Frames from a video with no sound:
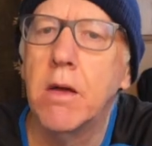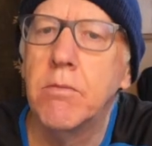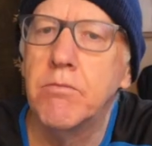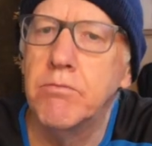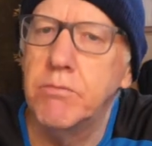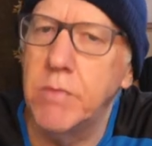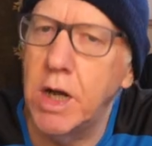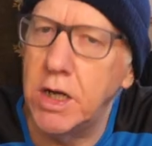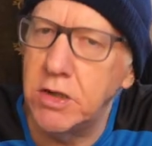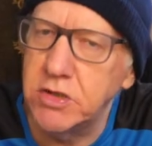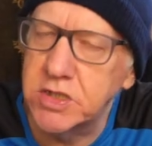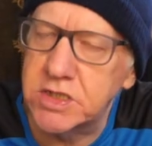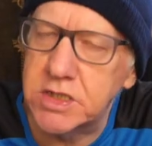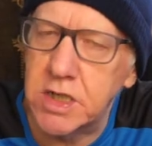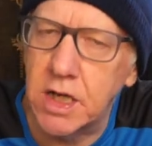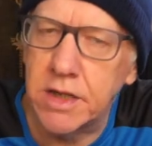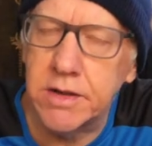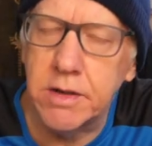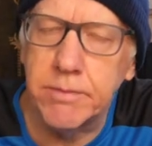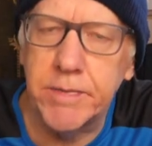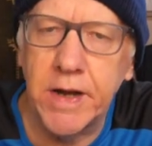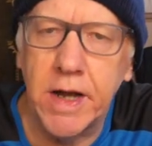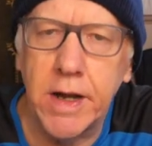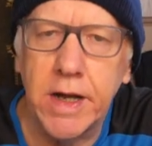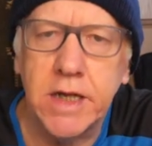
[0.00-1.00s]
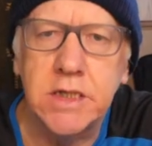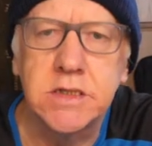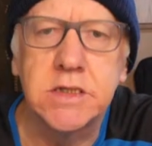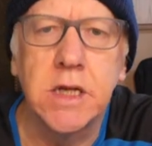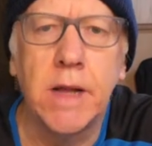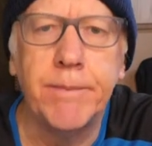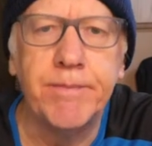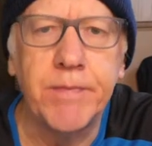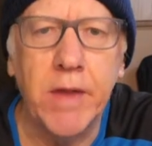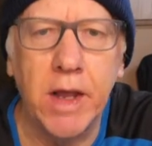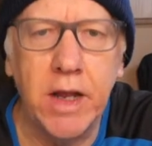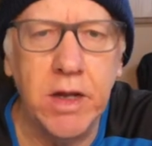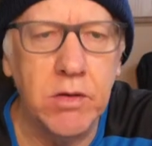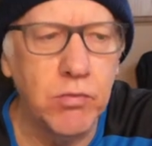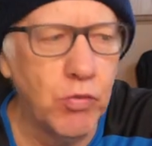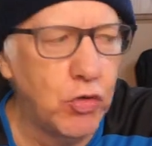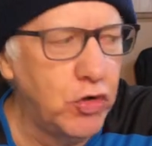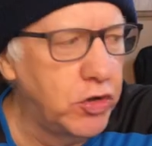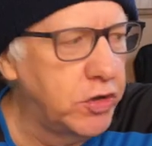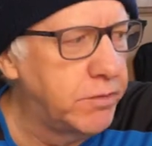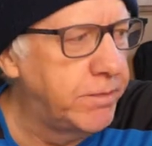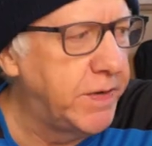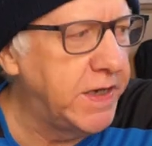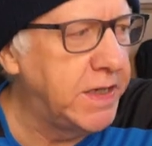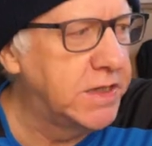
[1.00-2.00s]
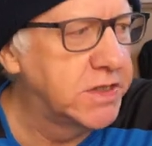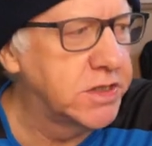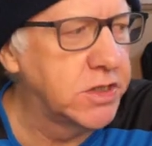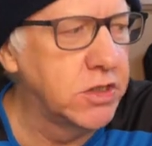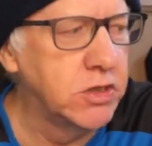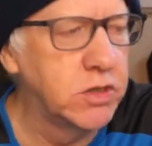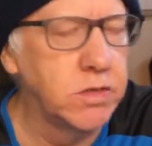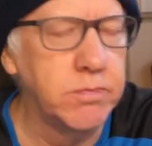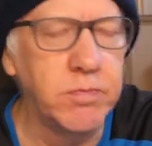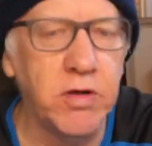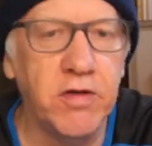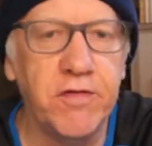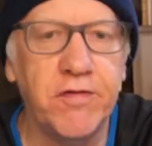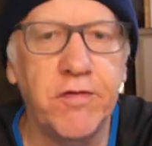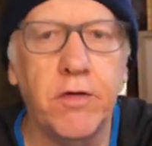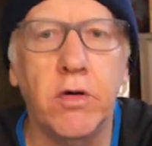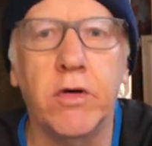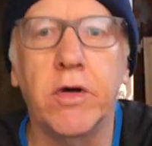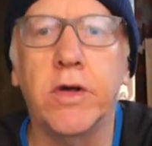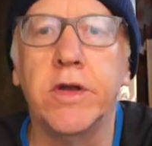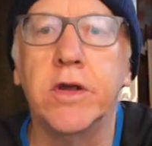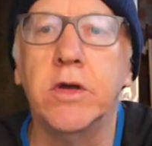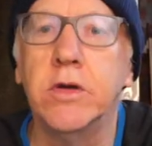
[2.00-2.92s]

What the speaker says: most other bikes it would be suitable for.